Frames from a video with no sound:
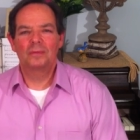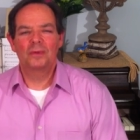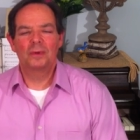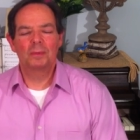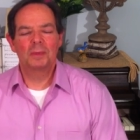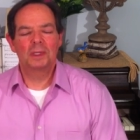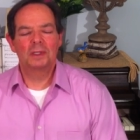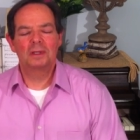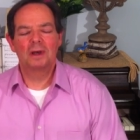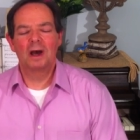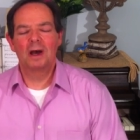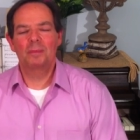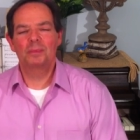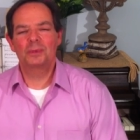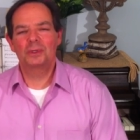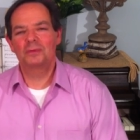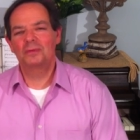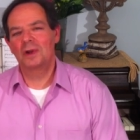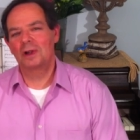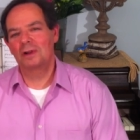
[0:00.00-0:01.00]
from the
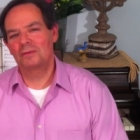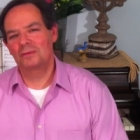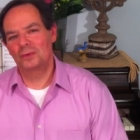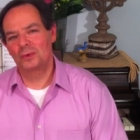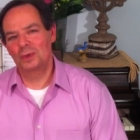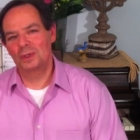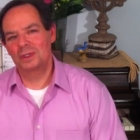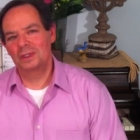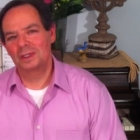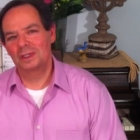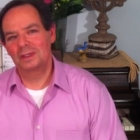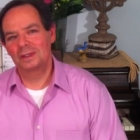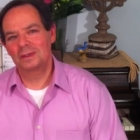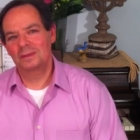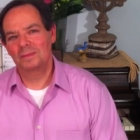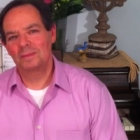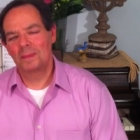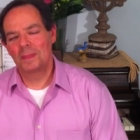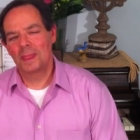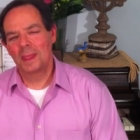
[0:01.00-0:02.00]
tops of our
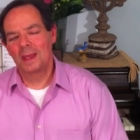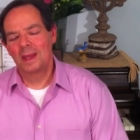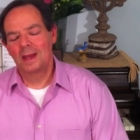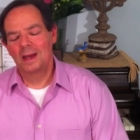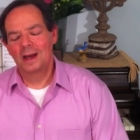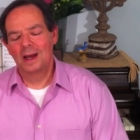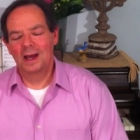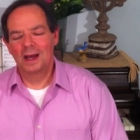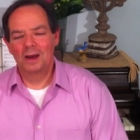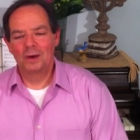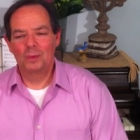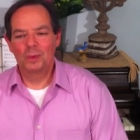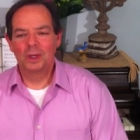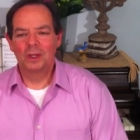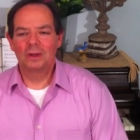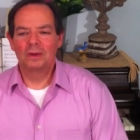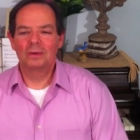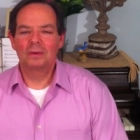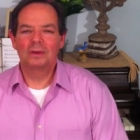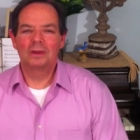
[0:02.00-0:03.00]
voices.
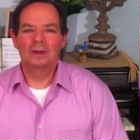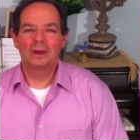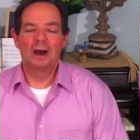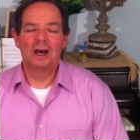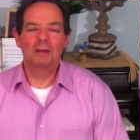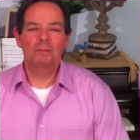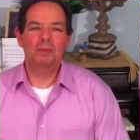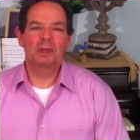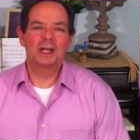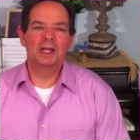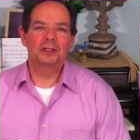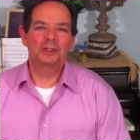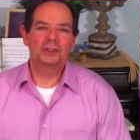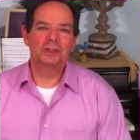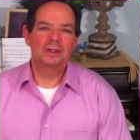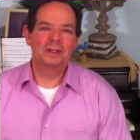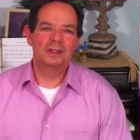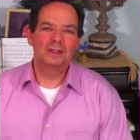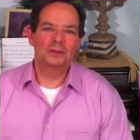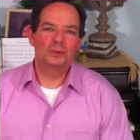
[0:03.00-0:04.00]
Well, God
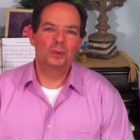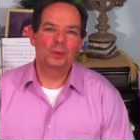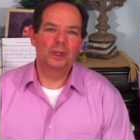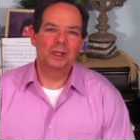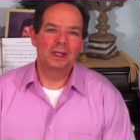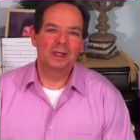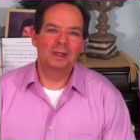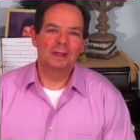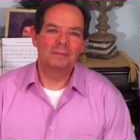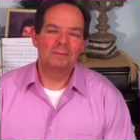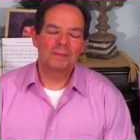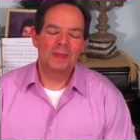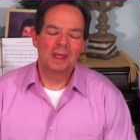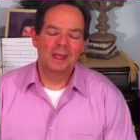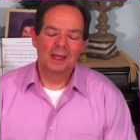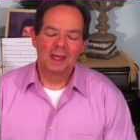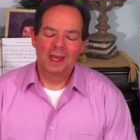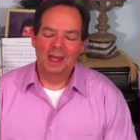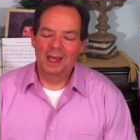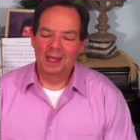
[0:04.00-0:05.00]
bless you this week,
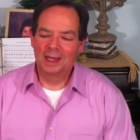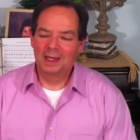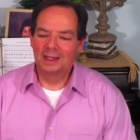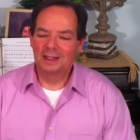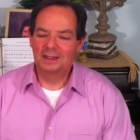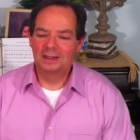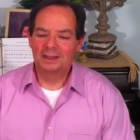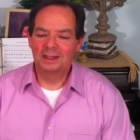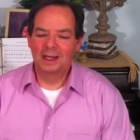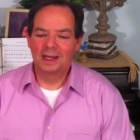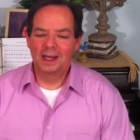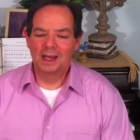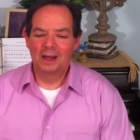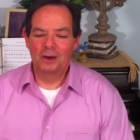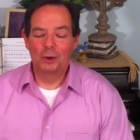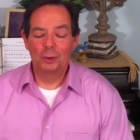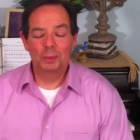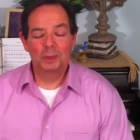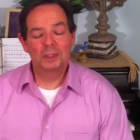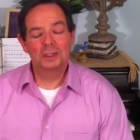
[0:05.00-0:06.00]
and
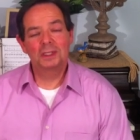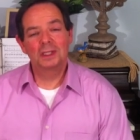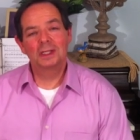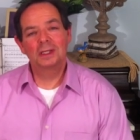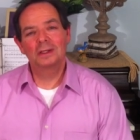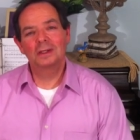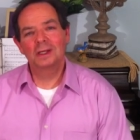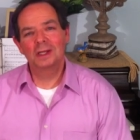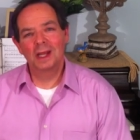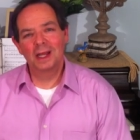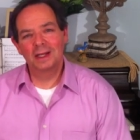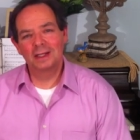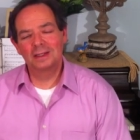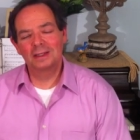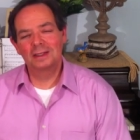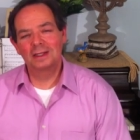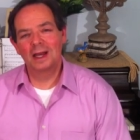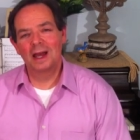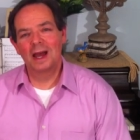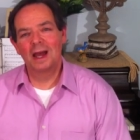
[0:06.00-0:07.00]
I hope to see you
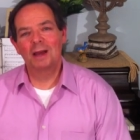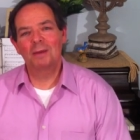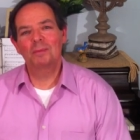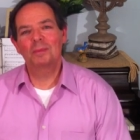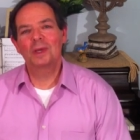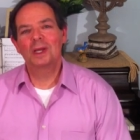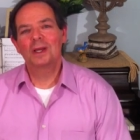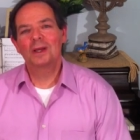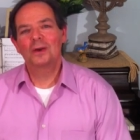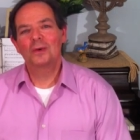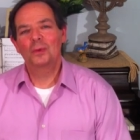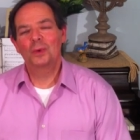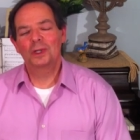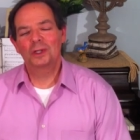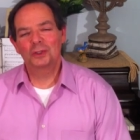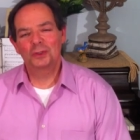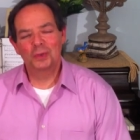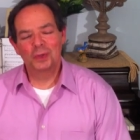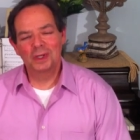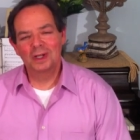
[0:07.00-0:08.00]
next time
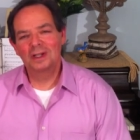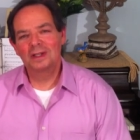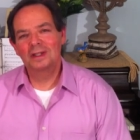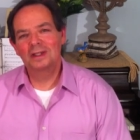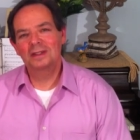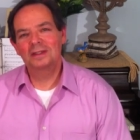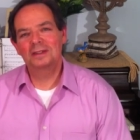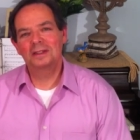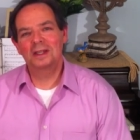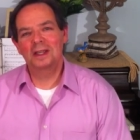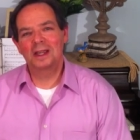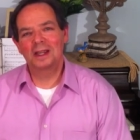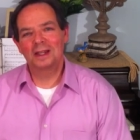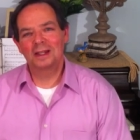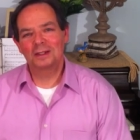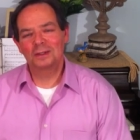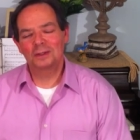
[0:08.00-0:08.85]
when Trinity Sings.